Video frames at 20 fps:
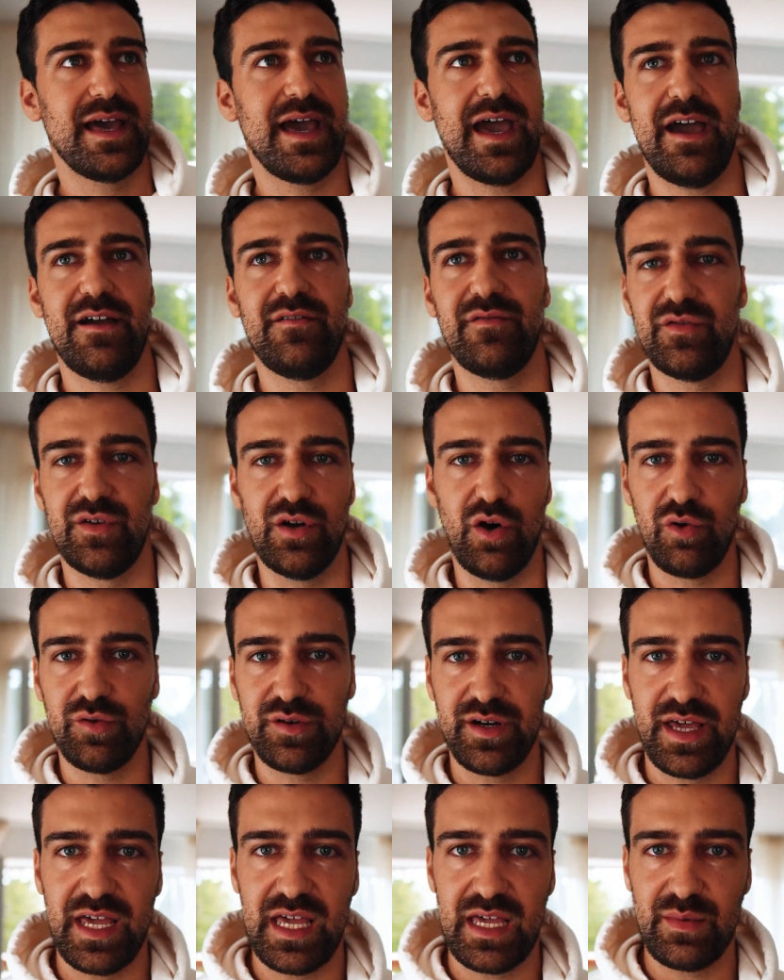have no
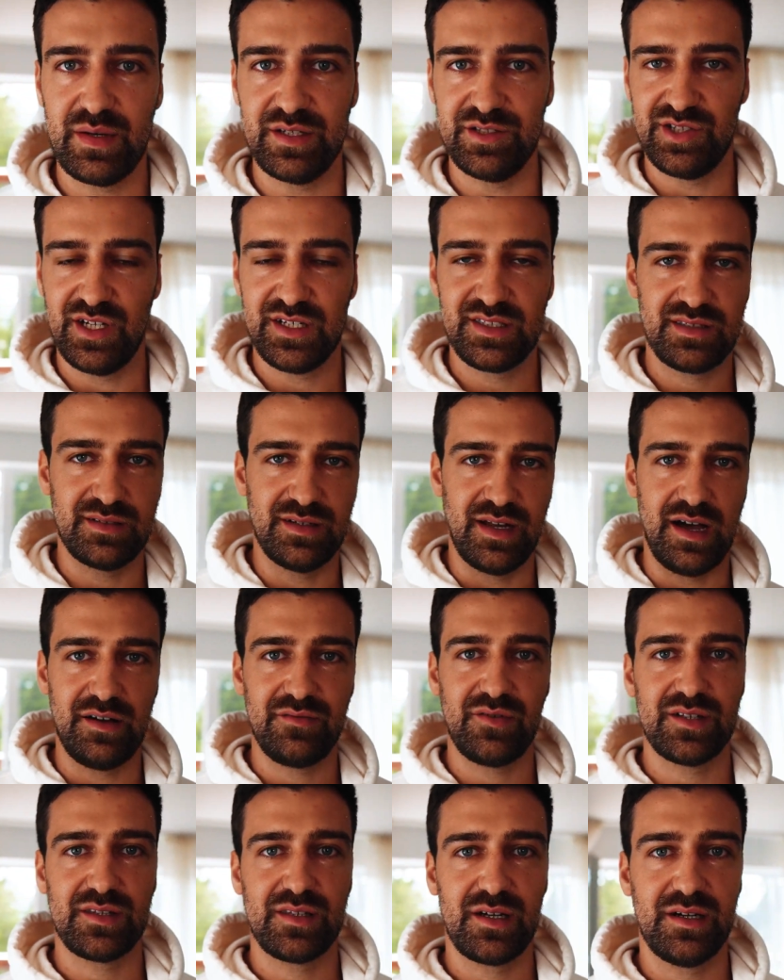name and just an
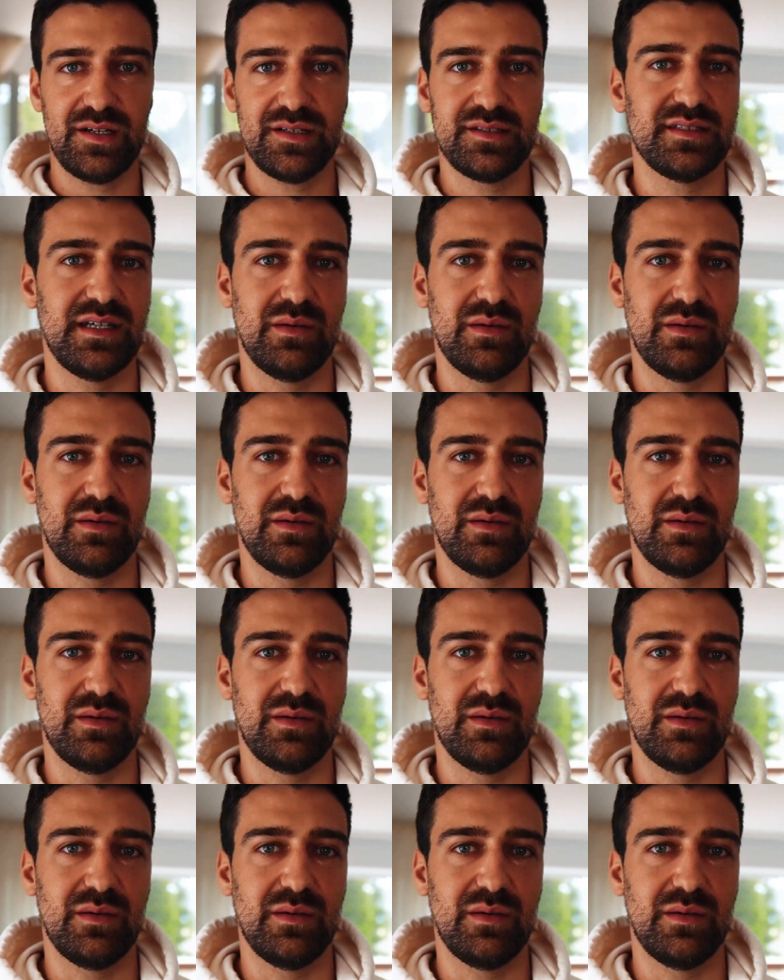avatar and